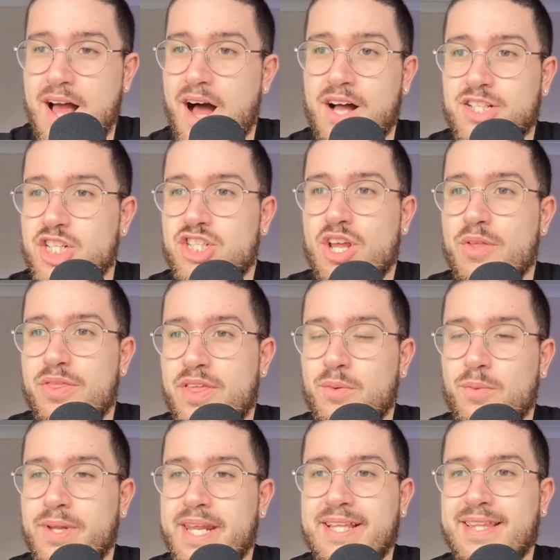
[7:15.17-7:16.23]
I just don't
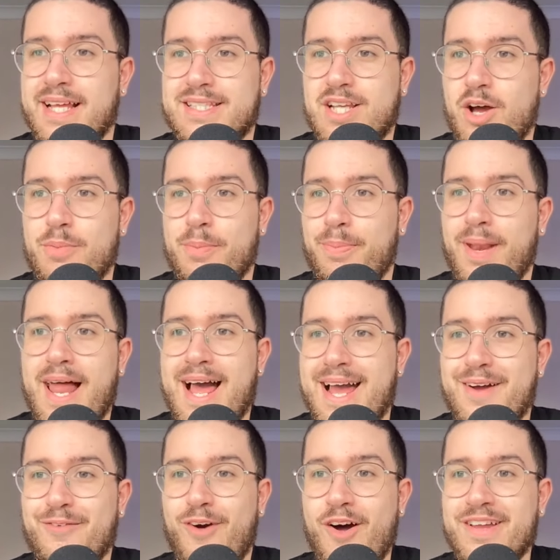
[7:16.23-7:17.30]
think we need that type of
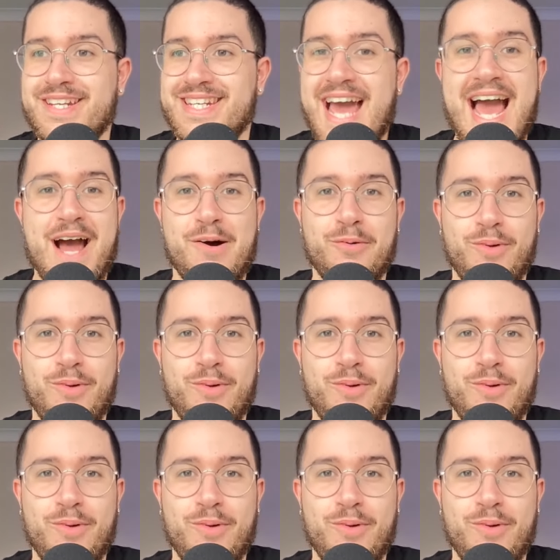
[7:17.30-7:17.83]
player right now.